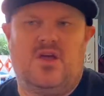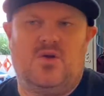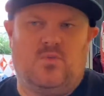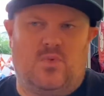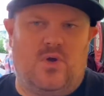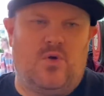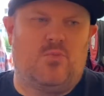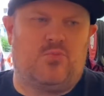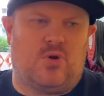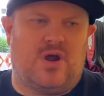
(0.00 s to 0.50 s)

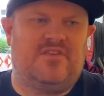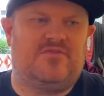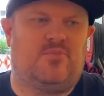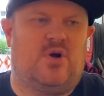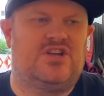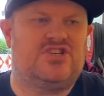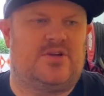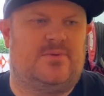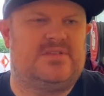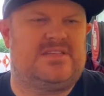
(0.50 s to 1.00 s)
We were briefed
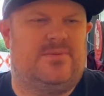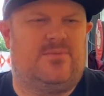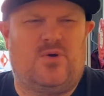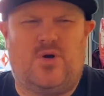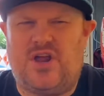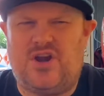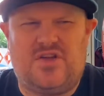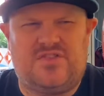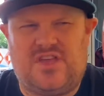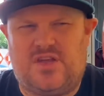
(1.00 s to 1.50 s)
by GPT, but
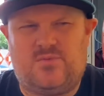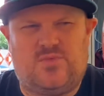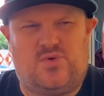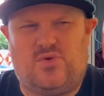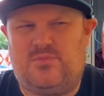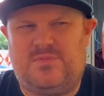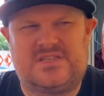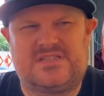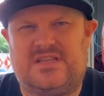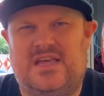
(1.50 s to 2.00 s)
I don't think we
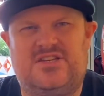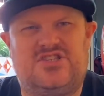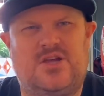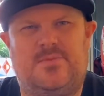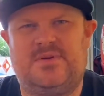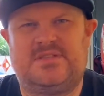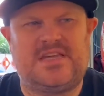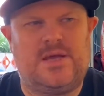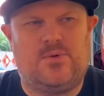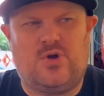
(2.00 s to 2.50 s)
were misled.
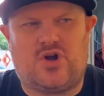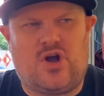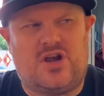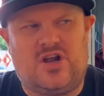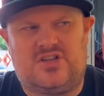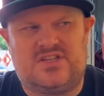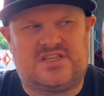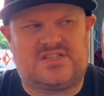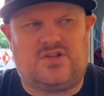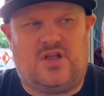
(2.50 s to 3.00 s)
GPT were kind
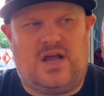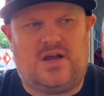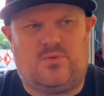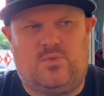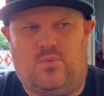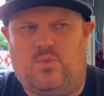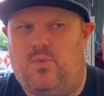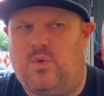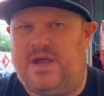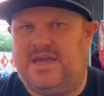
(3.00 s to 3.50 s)
of just like,
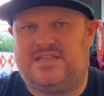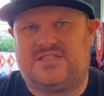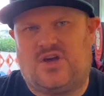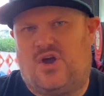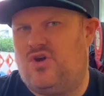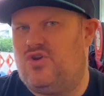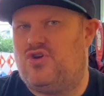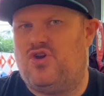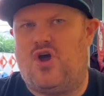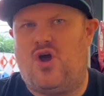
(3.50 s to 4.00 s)
we
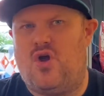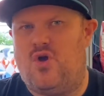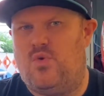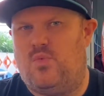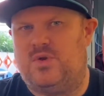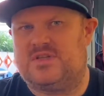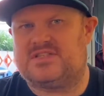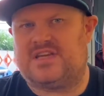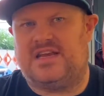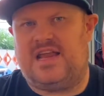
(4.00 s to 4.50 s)
don't know what's going to